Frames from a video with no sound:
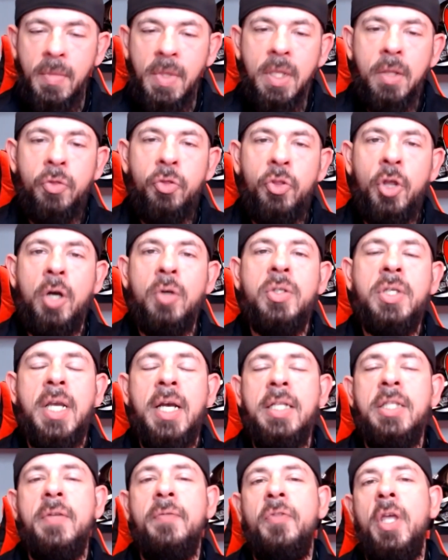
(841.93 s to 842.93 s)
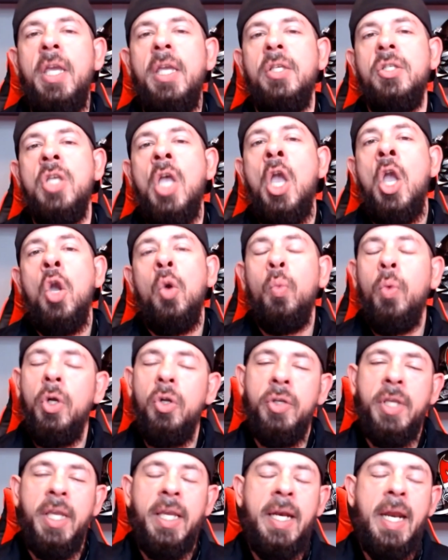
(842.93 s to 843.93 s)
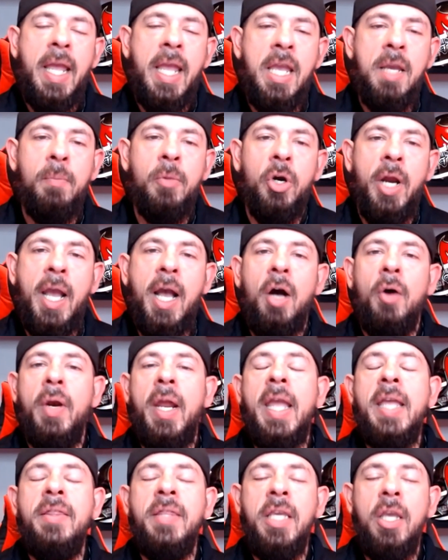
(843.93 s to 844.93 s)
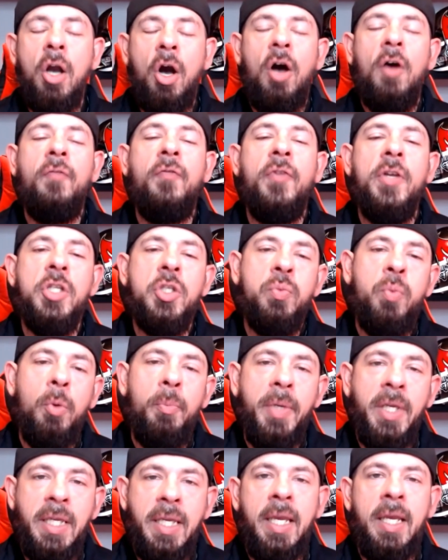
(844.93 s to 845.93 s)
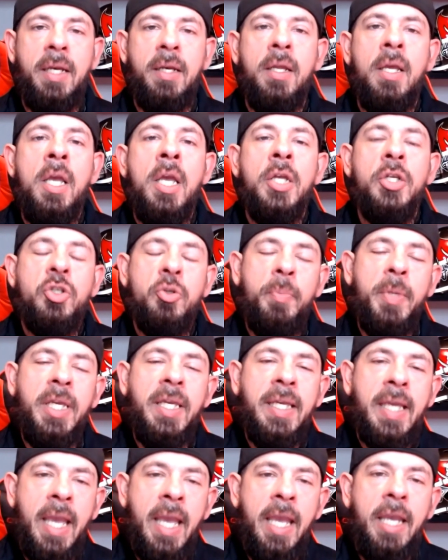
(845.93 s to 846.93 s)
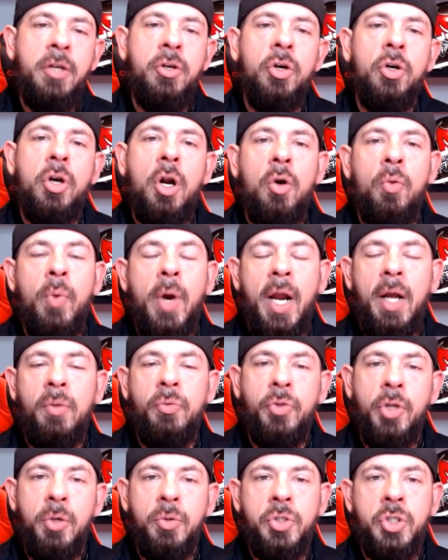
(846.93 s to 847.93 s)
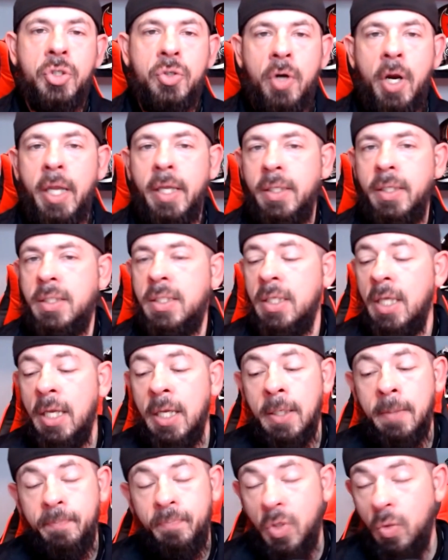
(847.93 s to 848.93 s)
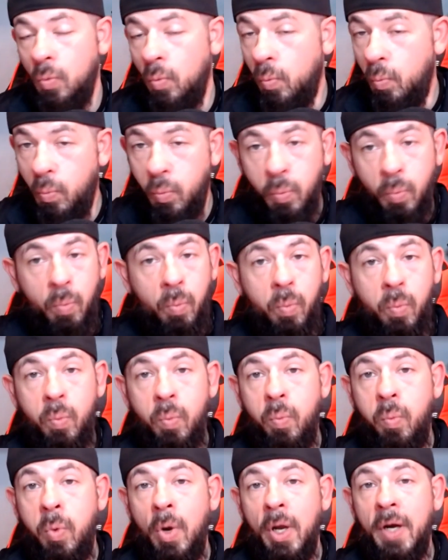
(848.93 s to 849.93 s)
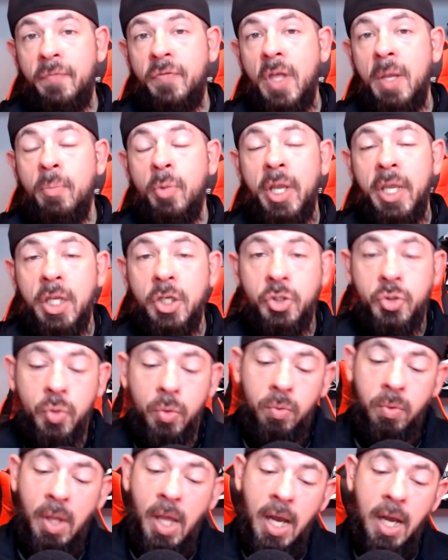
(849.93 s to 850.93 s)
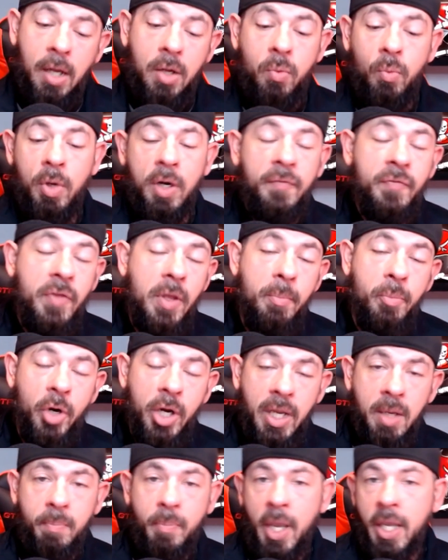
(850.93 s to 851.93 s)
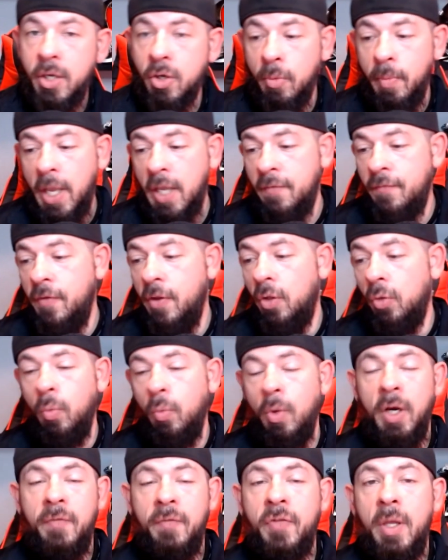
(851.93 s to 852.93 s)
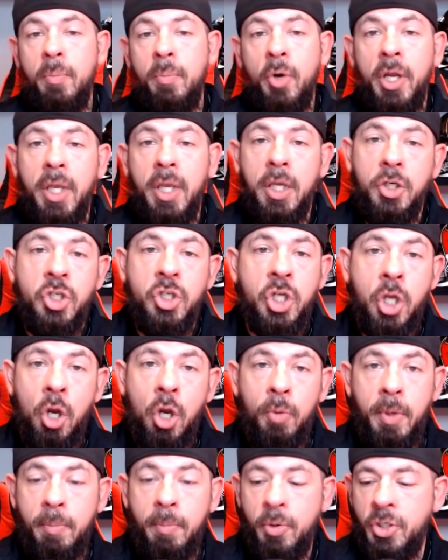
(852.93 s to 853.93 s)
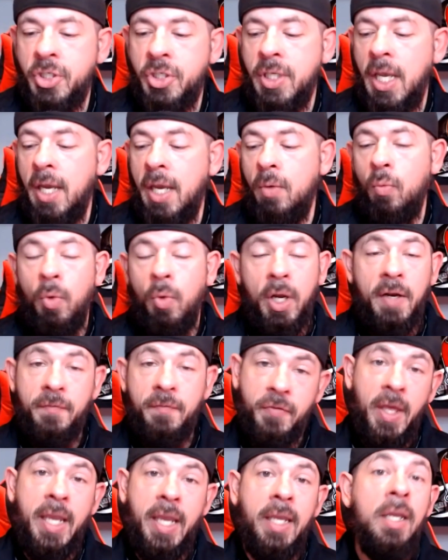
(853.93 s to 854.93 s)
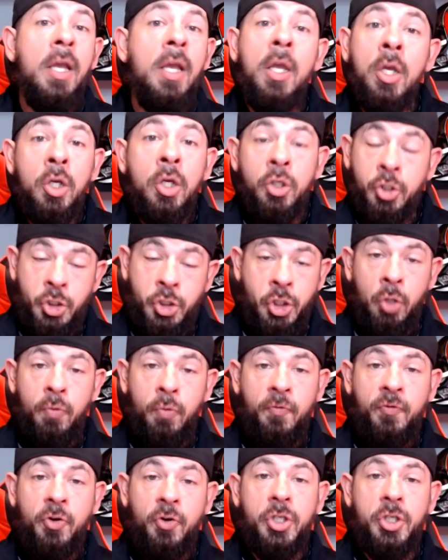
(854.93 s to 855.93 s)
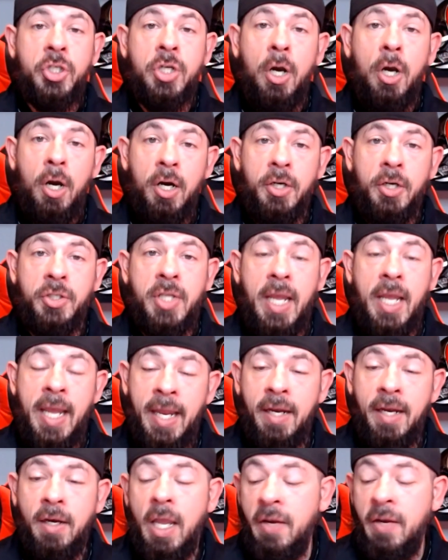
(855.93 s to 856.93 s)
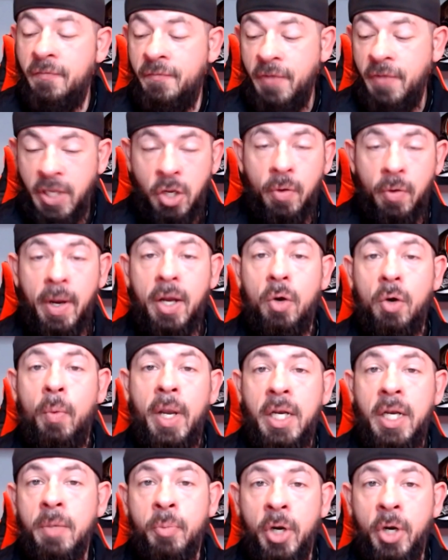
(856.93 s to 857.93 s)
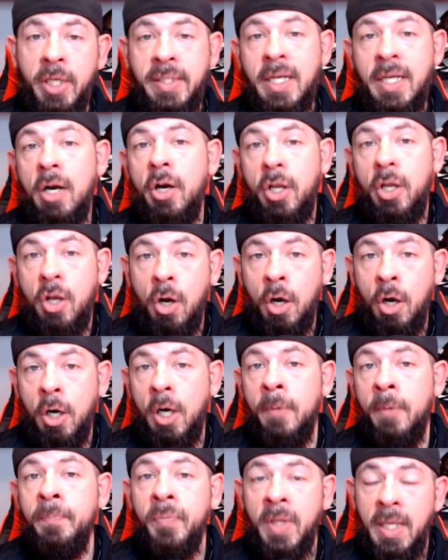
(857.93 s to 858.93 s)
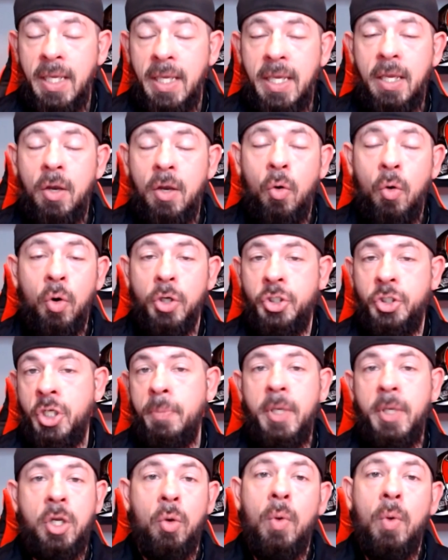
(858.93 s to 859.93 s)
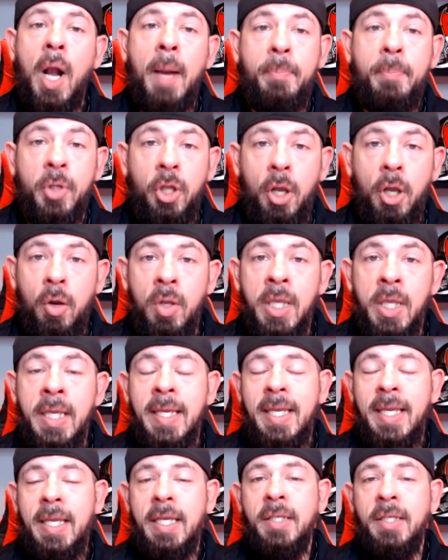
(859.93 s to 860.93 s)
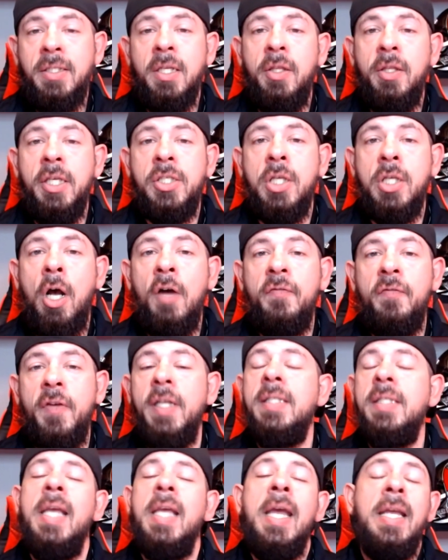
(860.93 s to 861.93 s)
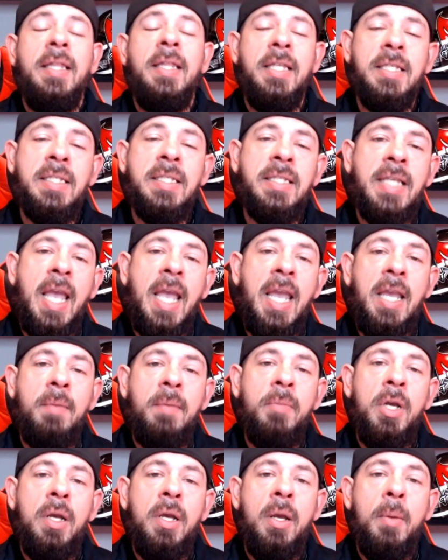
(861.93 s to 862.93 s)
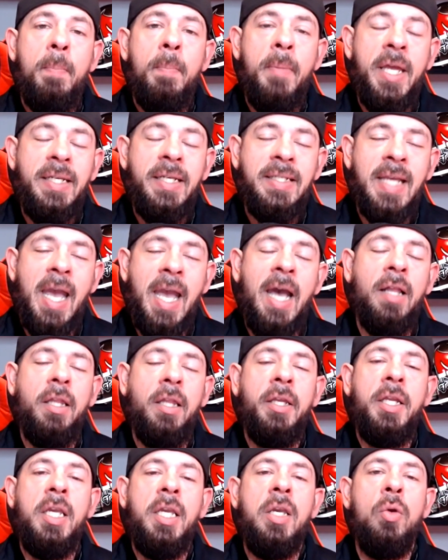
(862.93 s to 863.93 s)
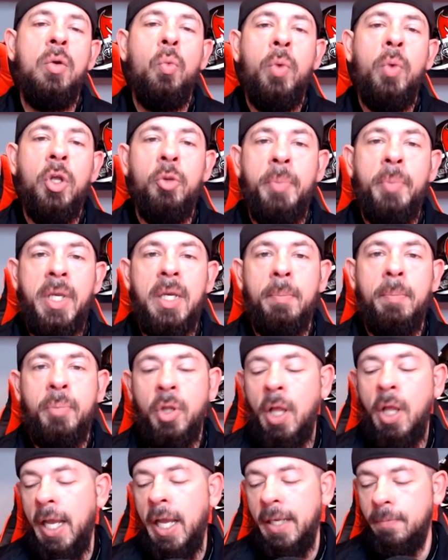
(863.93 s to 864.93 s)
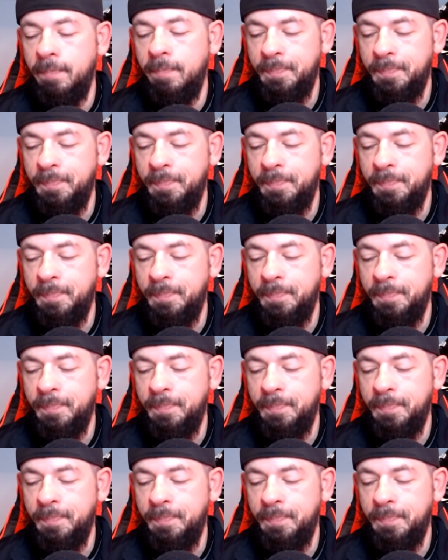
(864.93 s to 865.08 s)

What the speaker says: Those kinds of things will get hammered out, and the offense will begin to be catered around those strengths. What if they bring in Drew Locke? What if they bring in Baker Mayfield? What if they bring in Jacoby Brissett? What if they shoot for the stars and figure out a way to bring Derek Carr or Jimmy Garoppolo into this offense? The same mentality will be applied.